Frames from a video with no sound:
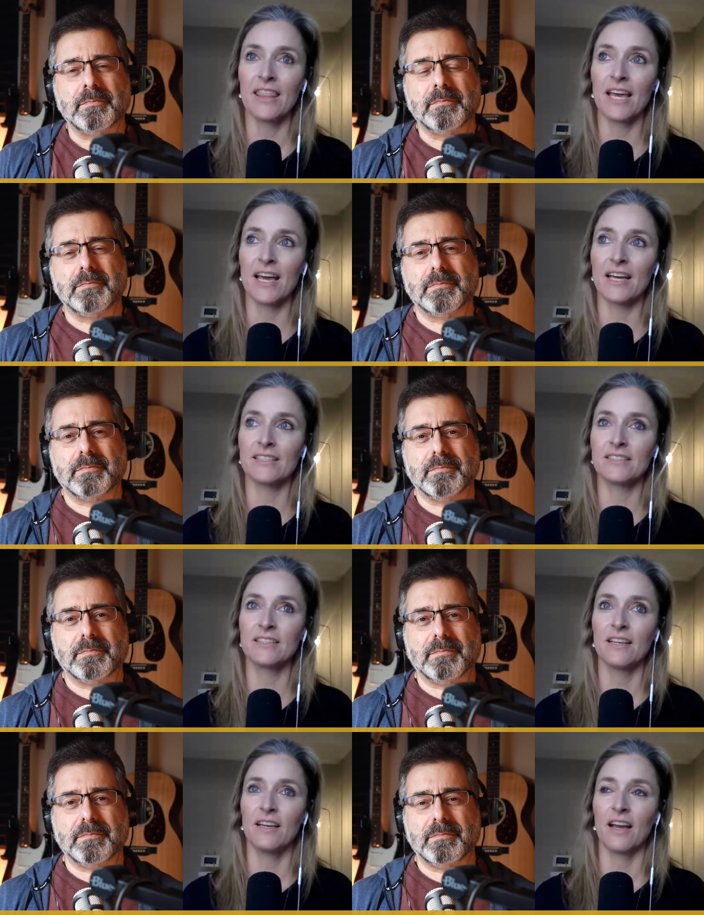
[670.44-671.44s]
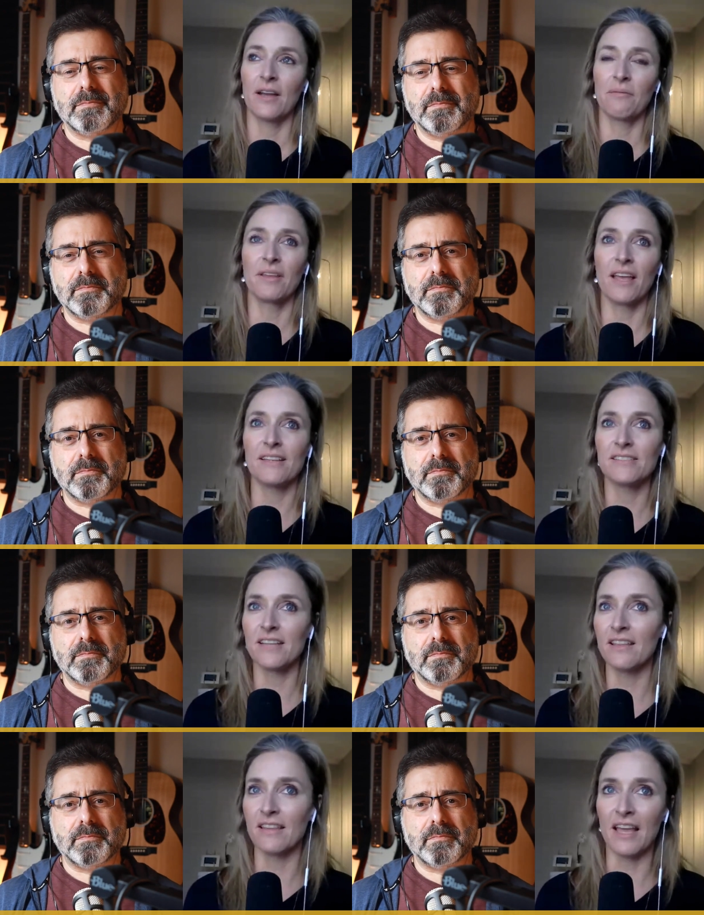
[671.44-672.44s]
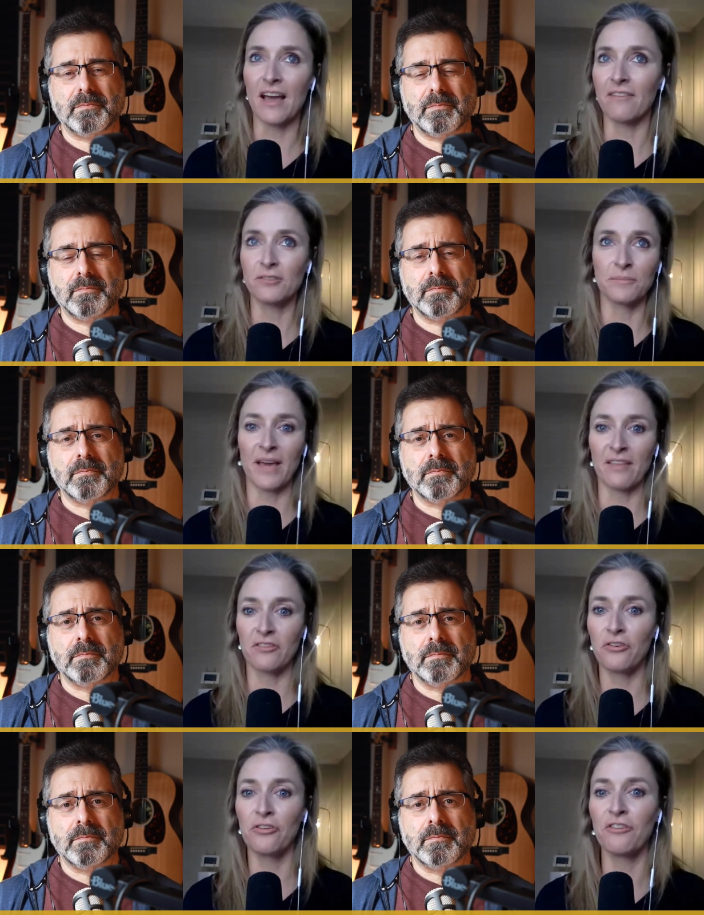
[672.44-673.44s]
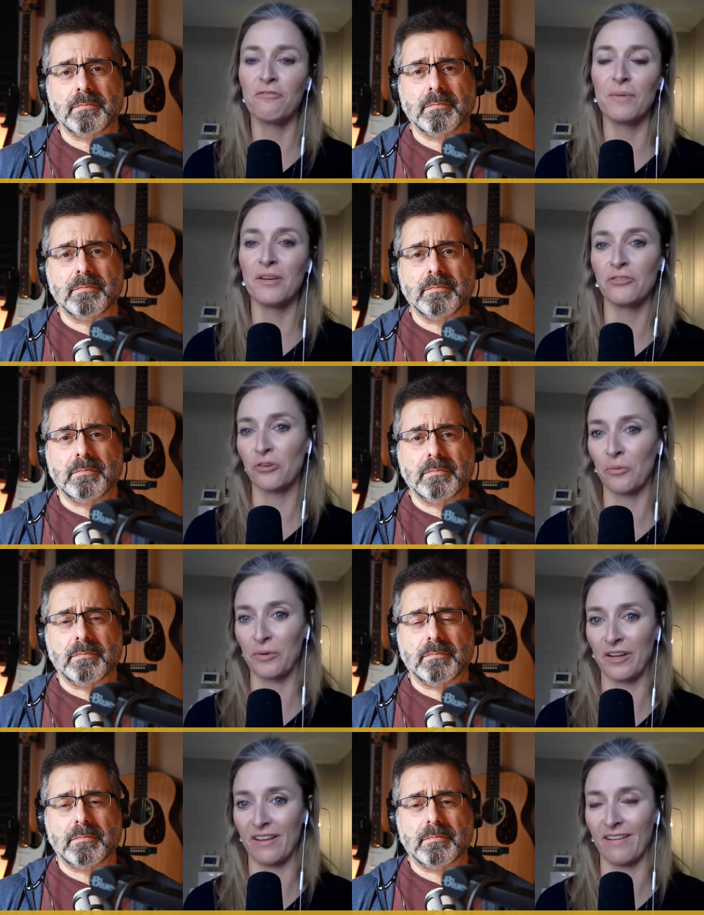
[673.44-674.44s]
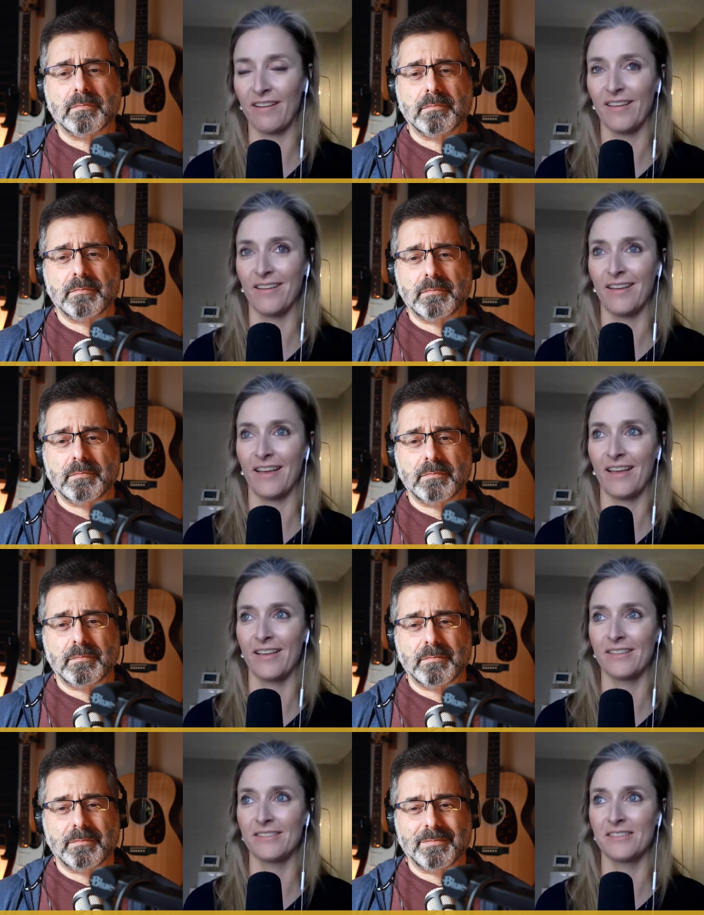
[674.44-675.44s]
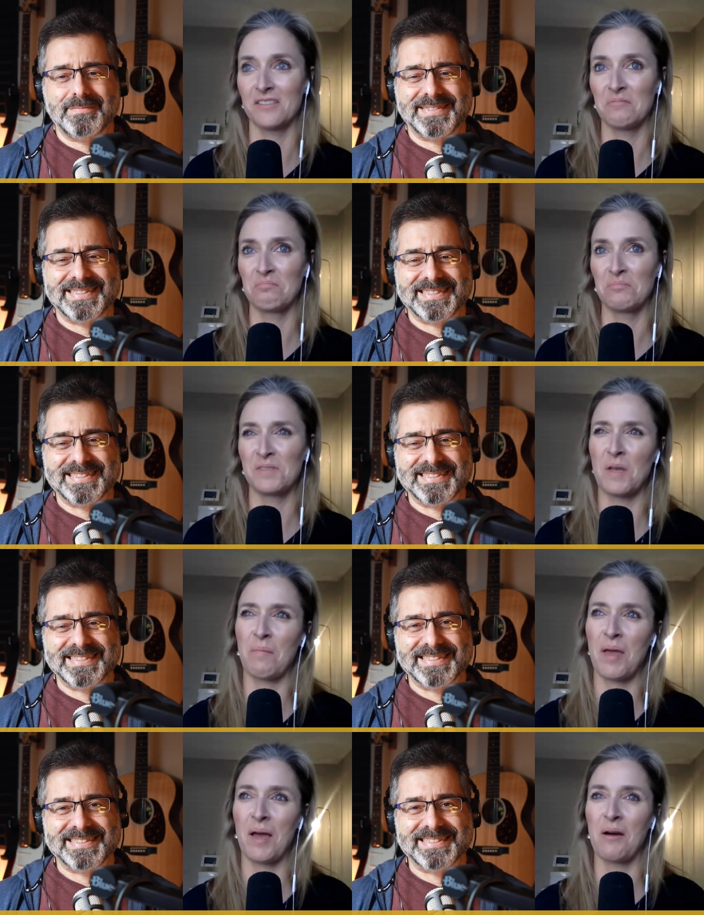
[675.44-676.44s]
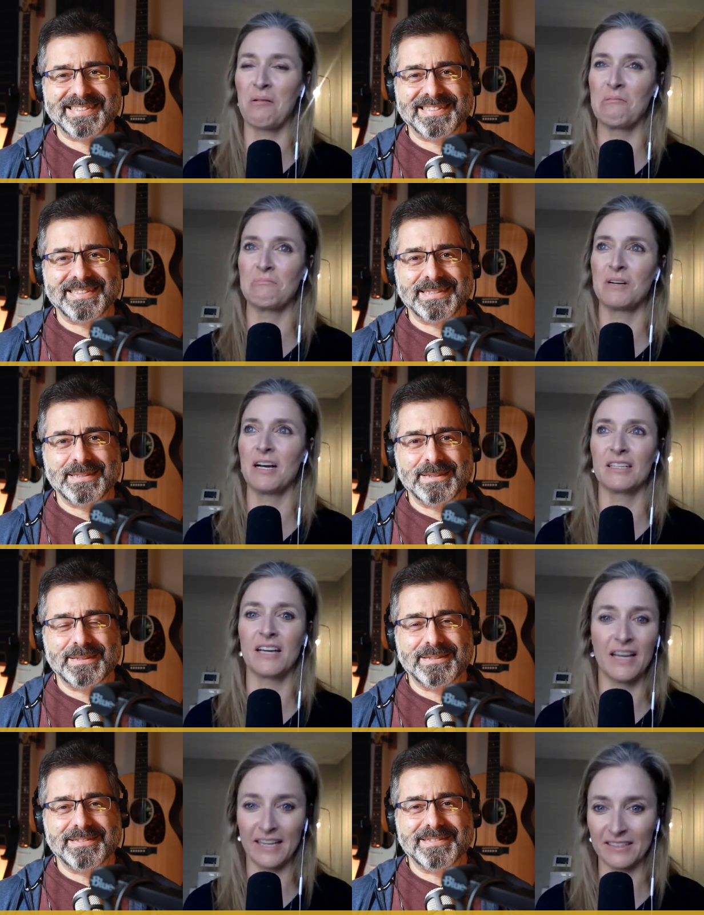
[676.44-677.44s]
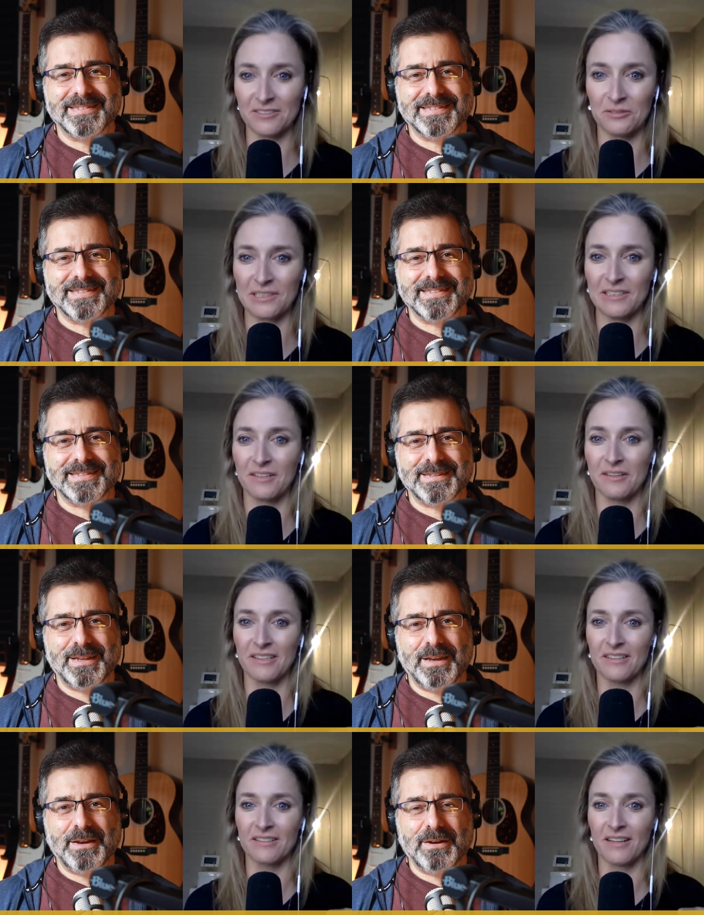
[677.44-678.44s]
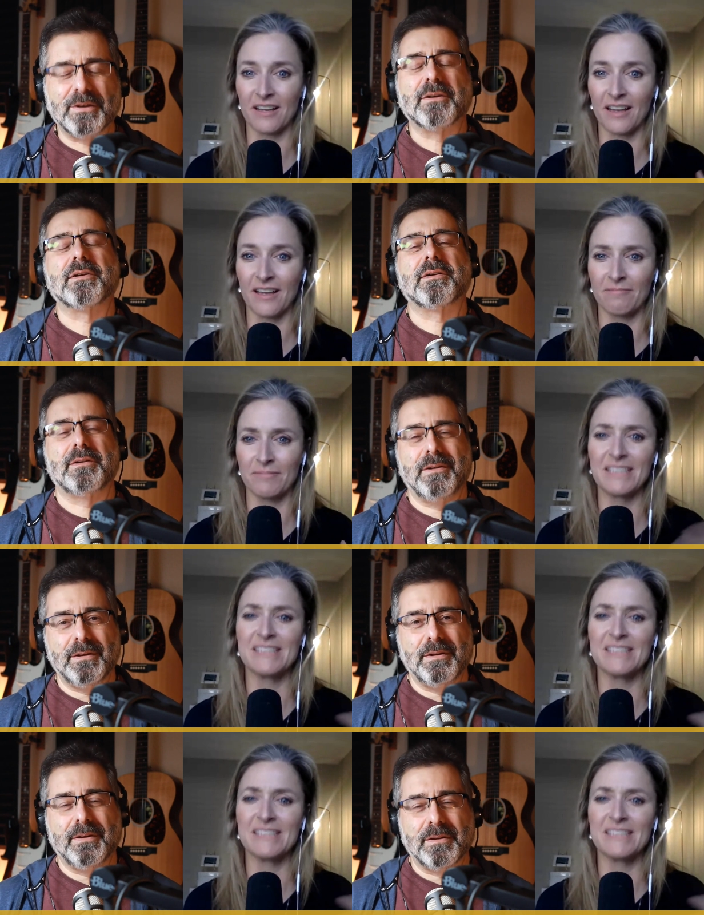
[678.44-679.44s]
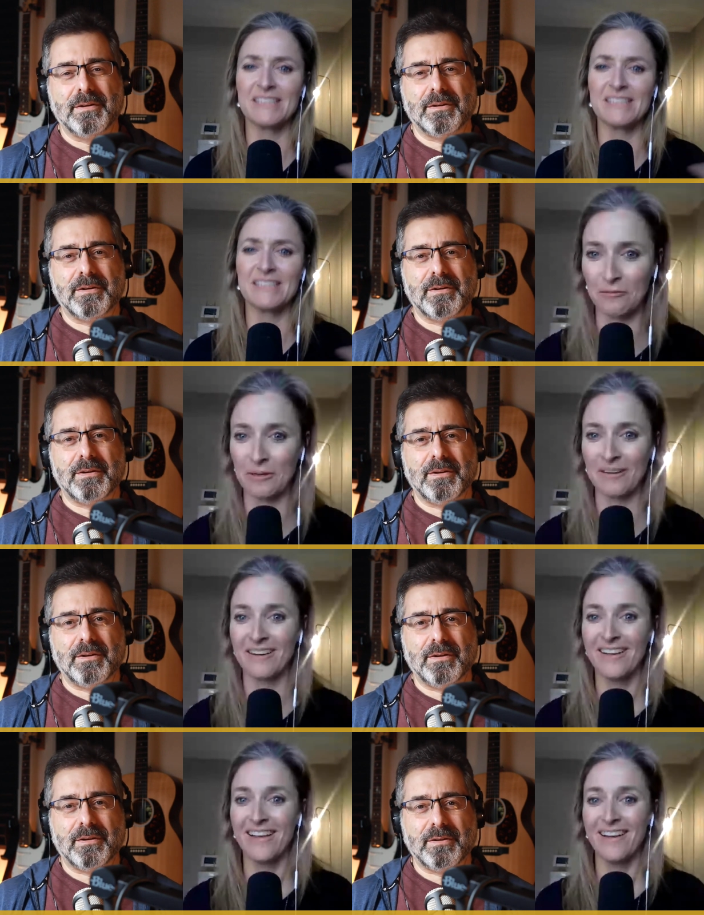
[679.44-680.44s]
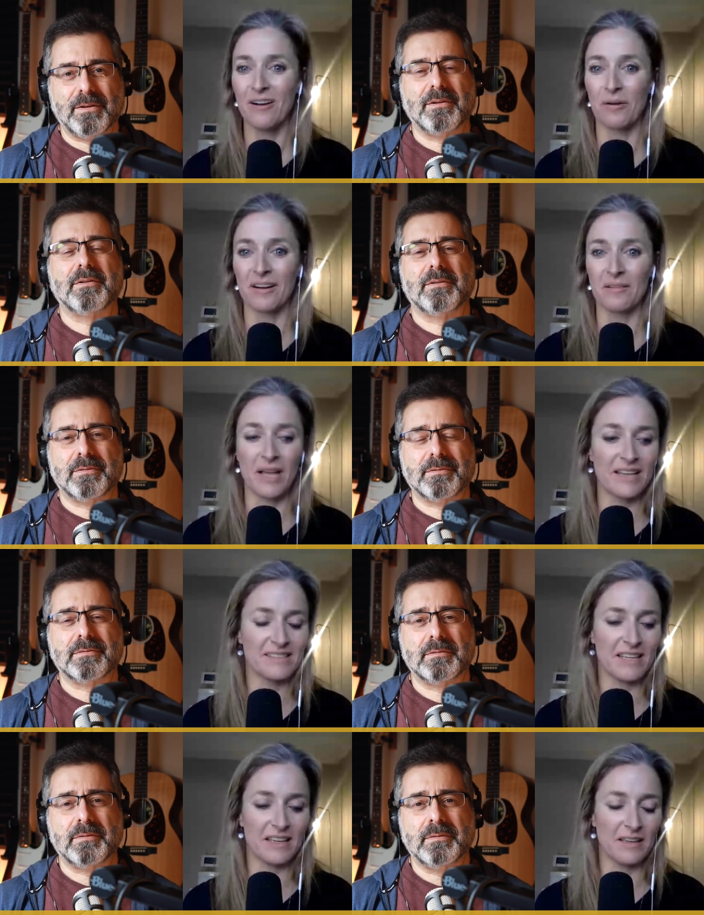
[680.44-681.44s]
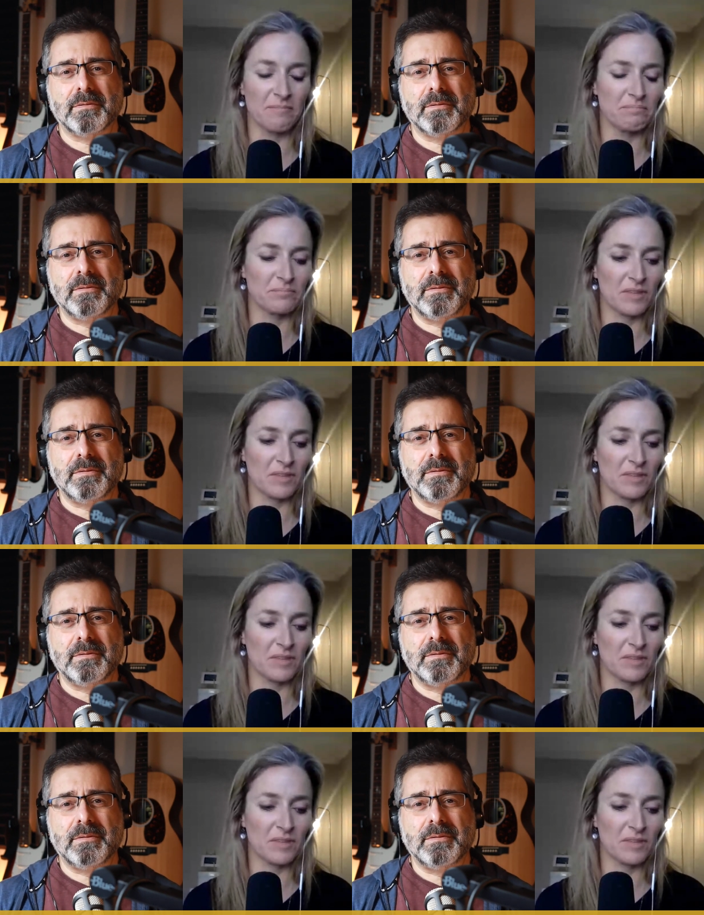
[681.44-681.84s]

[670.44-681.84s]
Speaker 1: that I realized in the aftermath could have been interpreted as somehow unkind or or uh, insensitive or or as a